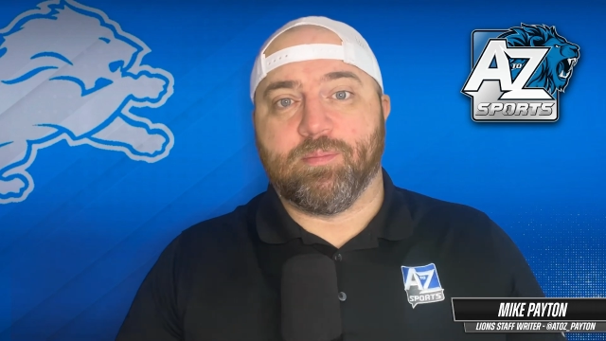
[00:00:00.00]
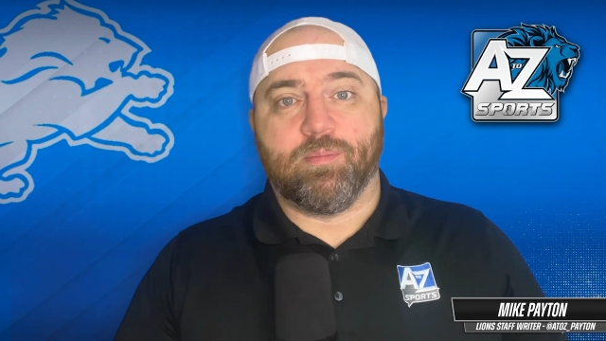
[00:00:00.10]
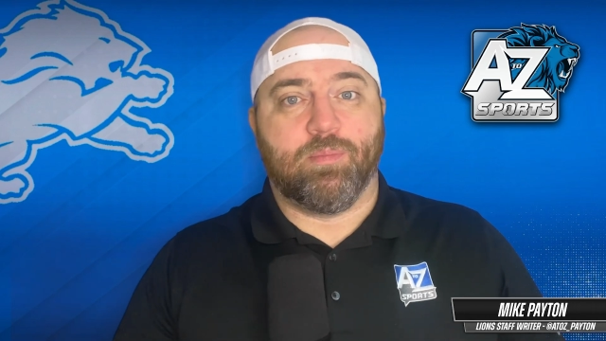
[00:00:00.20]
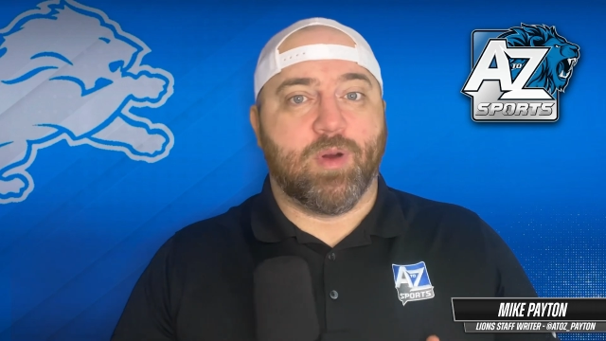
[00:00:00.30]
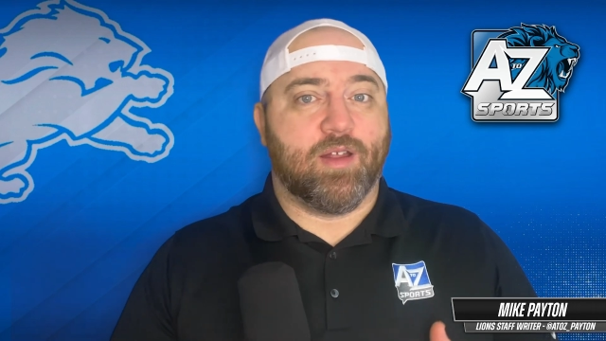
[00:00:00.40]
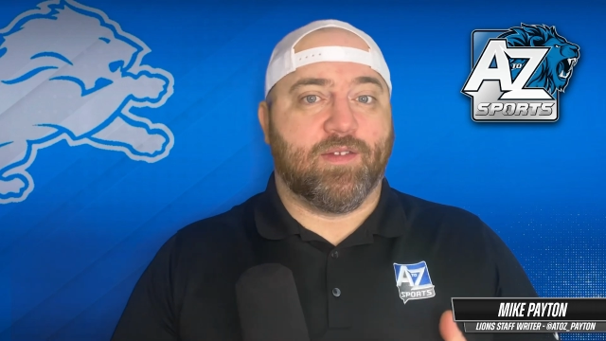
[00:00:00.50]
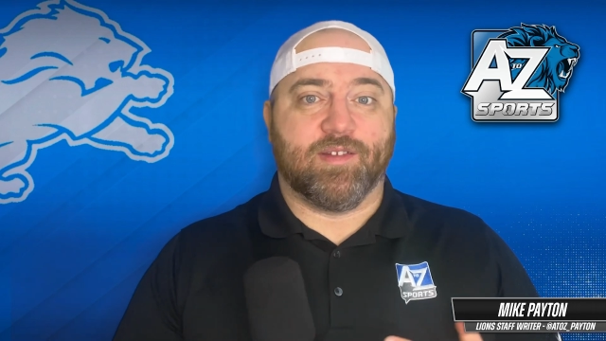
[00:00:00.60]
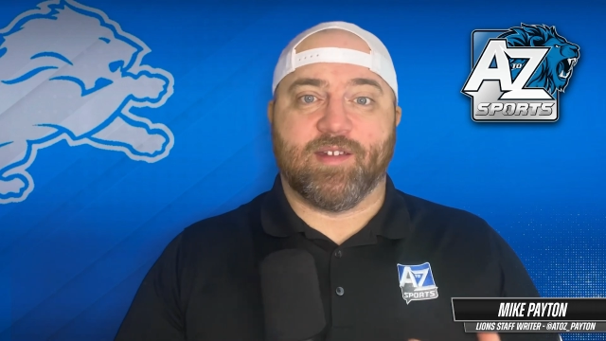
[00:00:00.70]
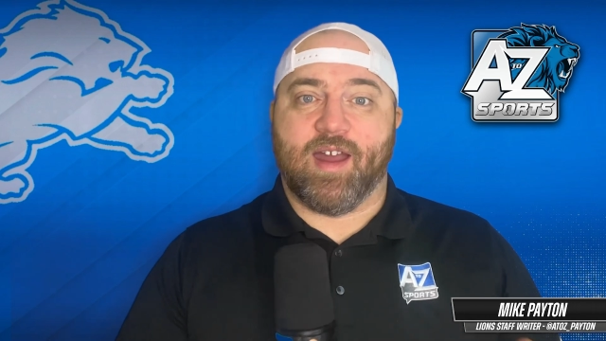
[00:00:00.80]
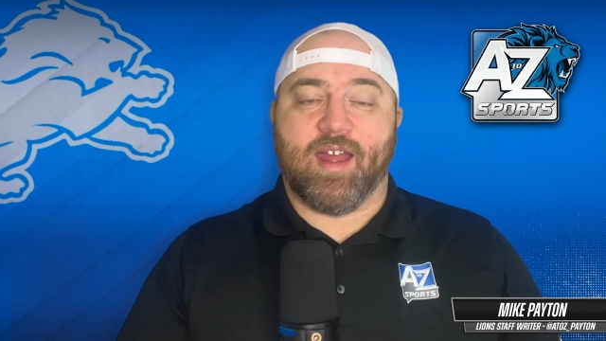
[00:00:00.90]
But
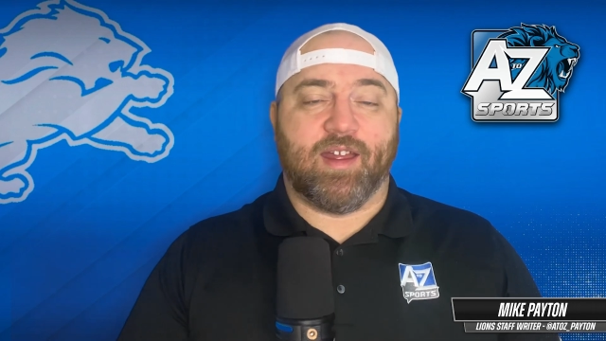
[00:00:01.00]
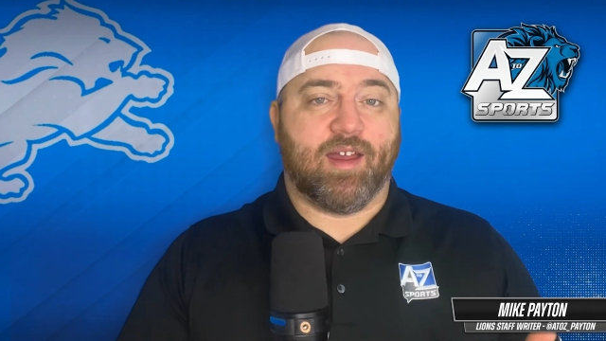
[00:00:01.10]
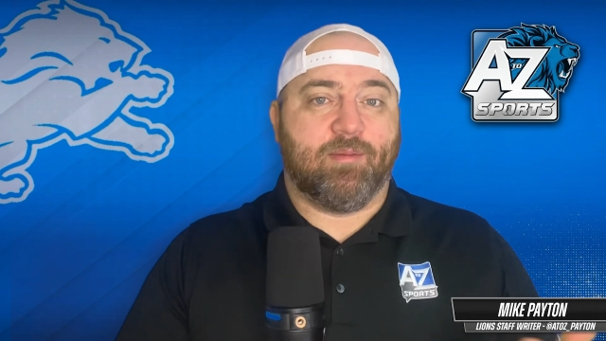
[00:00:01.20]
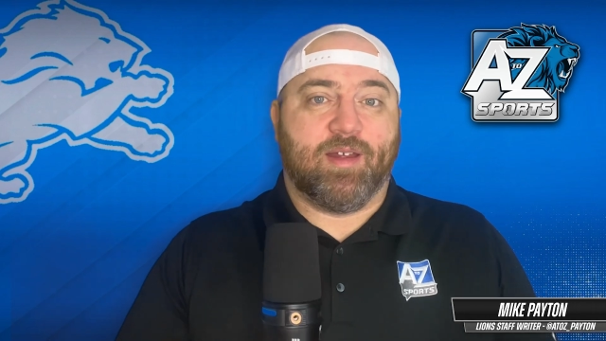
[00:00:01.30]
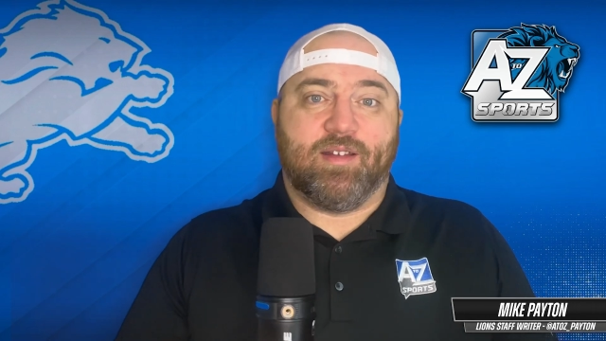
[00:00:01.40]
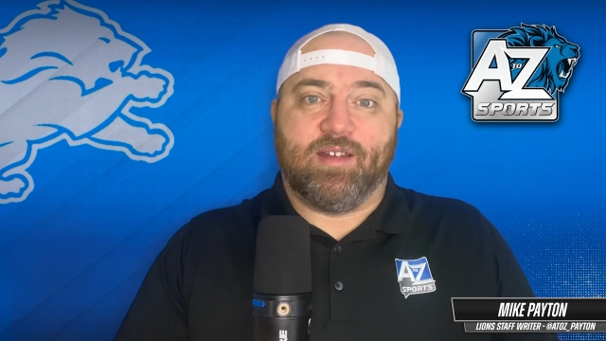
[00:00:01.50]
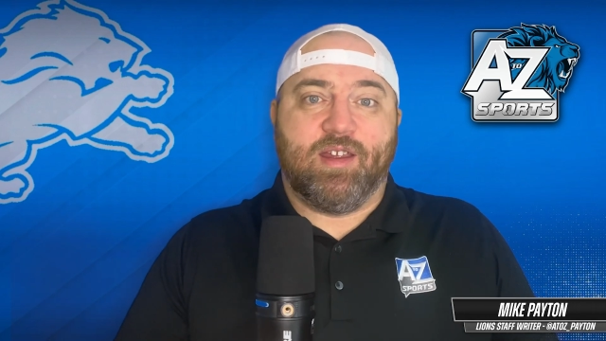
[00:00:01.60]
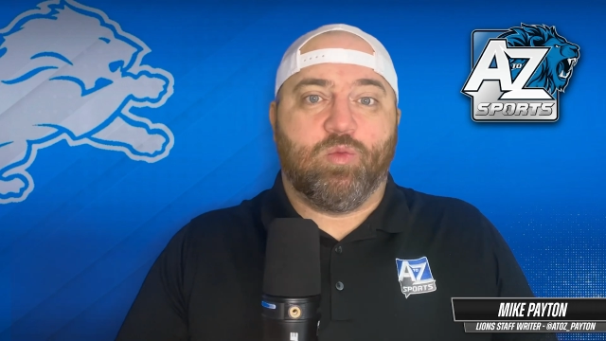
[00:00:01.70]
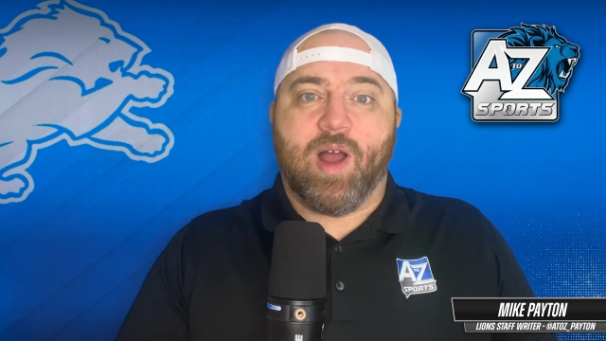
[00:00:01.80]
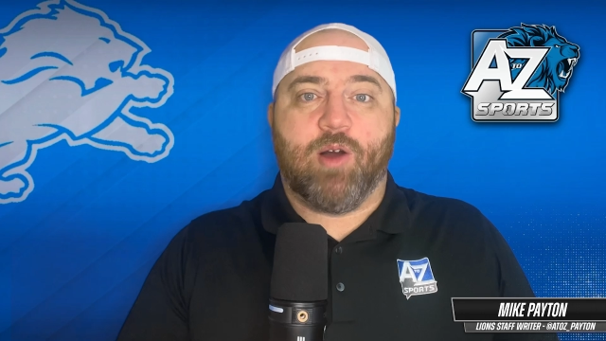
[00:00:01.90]
this guy,
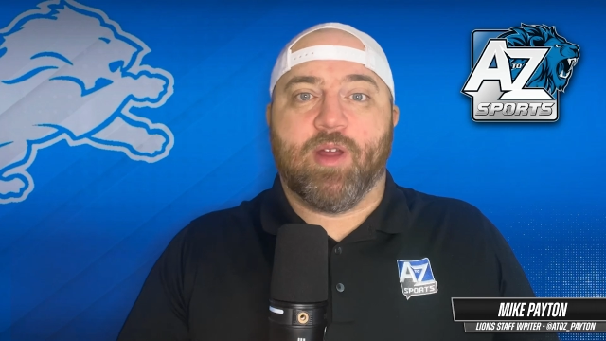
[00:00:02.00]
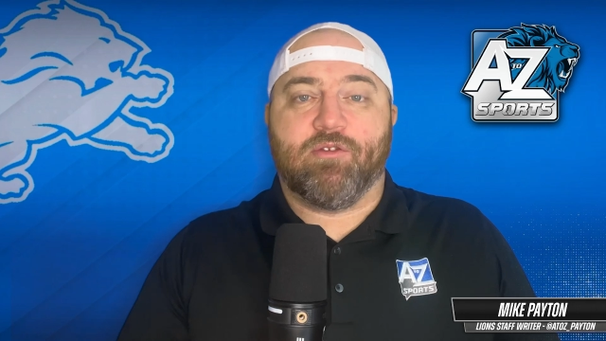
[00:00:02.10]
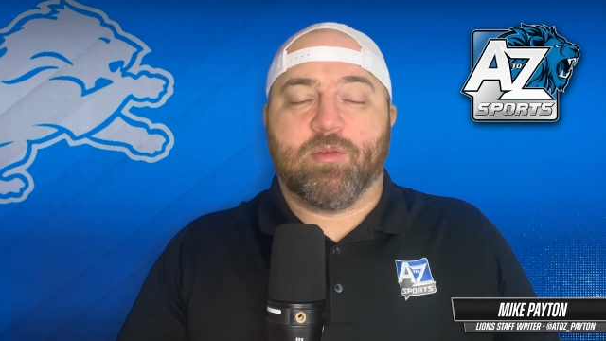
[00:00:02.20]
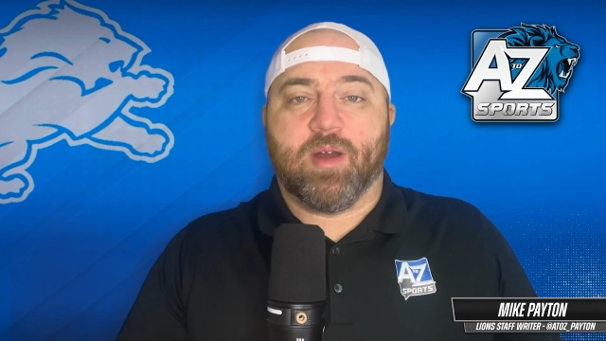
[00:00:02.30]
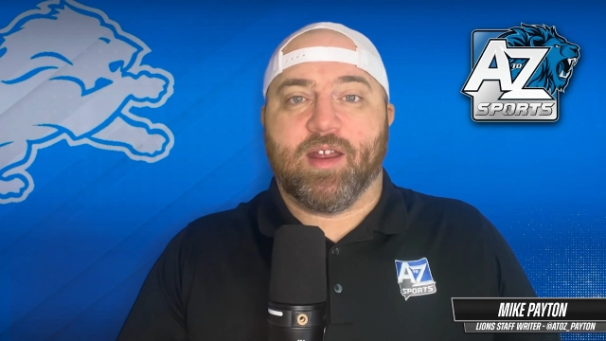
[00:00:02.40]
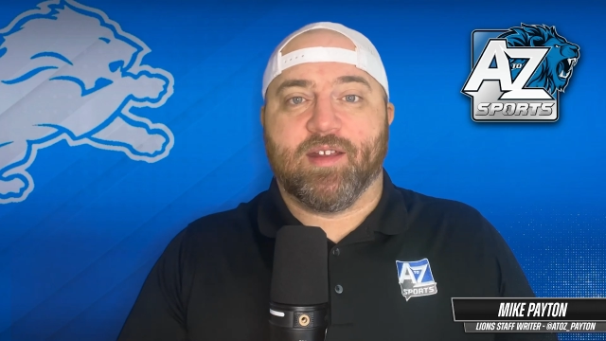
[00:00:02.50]
he wowed everybody.